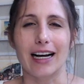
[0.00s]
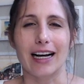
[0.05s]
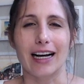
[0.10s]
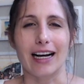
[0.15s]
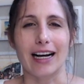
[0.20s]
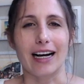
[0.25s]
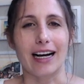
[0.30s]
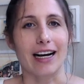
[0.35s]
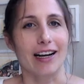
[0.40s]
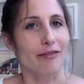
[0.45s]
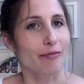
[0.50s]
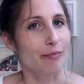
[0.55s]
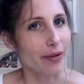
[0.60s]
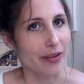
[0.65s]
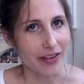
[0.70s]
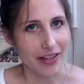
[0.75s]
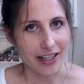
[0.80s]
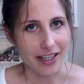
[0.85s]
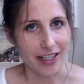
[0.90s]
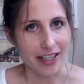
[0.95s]
I've been
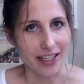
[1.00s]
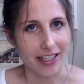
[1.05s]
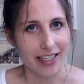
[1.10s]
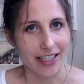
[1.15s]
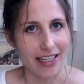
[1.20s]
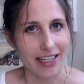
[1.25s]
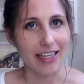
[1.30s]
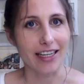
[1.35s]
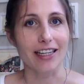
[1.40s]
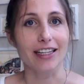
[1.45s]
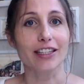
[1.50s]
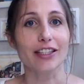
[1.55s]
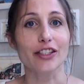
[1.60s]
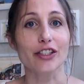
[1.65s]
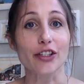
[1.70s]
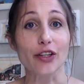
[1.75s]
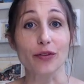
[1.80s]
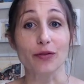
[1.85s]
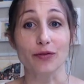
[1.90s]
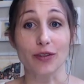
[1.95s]
there. It is
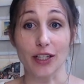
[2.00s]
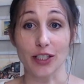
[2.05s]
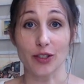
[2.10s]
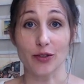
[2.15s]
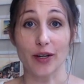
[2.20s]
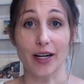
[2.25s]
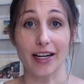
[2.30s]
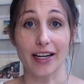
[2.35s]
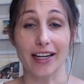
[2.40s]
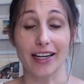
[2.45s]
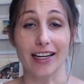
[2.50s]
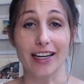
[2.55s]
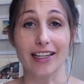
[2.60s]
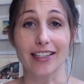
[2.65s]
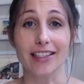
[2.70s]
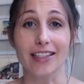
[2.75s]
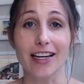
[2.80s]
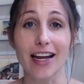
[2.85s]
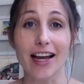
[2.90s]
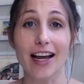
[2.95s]
so frustrating. And
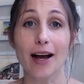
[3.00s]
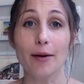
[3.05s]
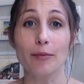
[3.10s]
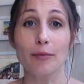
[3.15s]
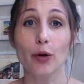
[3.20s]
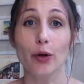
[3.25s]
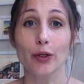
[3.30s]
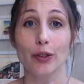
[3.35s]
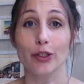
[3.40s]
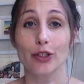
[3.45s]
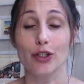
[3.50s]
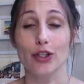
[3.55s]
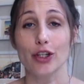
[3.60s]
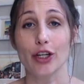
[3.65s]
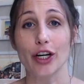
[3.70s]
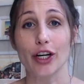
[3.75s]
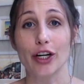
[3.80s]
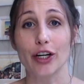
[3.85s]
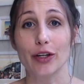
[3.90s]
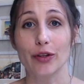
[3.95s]
today I'm going to
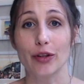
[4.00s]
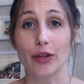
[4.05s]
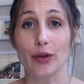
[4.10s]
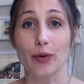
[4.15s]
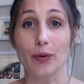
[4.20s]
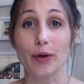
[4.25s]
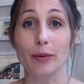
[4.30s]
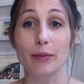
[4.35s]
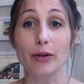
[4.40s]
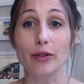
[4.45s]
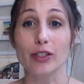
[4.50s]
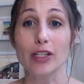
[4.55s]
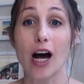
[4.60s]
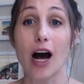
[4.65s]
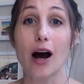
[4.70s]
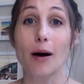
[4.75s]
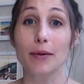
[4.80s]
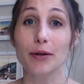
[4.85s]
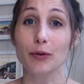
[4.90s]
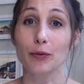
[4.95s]
share the three most
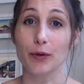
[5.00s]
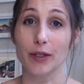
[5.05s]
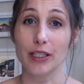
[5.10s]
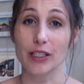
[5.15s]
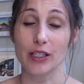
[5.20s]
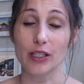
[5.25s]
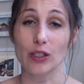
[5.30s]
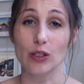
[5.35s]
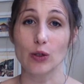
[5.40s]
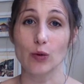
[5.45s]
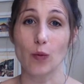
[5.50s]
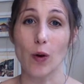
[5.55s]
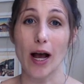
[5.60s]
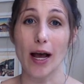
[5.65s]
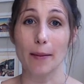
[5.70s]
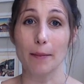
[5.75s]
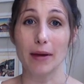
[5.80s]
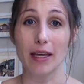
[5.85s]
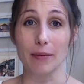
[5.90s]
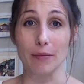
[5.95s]
common reasons
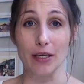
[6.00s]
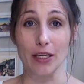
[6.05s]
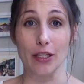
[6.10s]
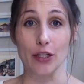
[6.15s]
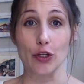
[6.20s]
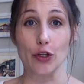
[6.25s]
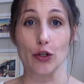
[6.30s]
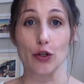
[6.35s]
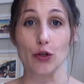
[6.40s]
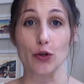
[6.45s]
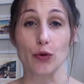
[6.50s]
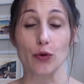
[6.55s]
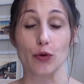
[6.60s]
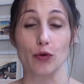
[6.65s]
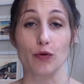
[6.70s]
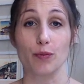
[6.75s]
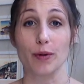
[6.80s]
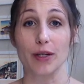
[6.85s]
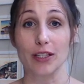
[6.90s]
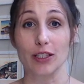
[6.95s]
why maybe
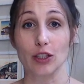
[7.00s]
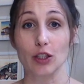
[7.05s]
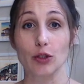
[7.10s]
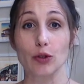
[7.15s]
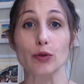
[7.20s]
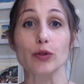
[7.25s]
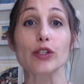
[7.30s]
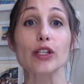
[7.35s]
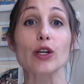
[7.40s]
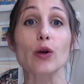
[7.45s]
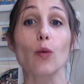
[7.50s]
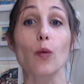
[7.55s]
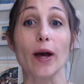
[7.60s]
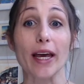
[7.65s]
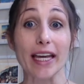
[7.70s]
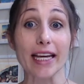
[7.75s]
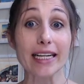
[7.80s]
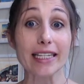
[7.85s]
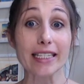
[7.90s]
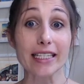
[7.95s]
you've been losing
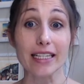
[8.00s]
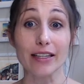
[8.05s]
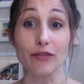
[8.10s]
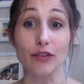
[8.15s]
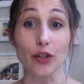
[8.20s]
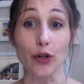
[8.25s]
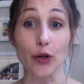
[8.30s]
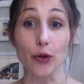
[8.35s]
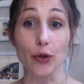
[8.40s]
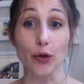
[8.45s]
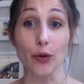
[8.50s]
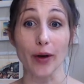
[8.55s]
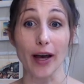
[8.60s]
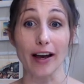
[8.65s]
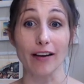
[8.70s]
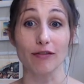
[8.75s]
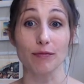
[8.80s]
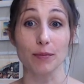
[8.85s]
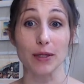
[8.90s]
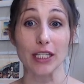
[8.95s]
weight, even though you
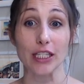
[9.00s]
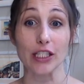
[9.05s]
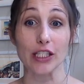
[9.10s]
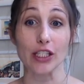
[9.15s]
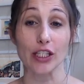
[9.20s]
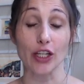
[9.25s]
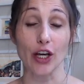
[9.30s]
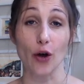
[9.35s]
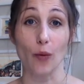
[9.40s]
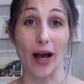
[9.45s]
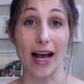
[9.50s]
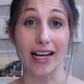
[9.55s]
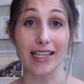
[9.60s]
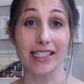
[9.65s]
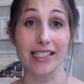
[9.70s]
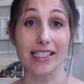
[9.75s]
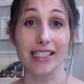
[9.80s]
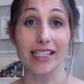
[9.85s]
have PCOS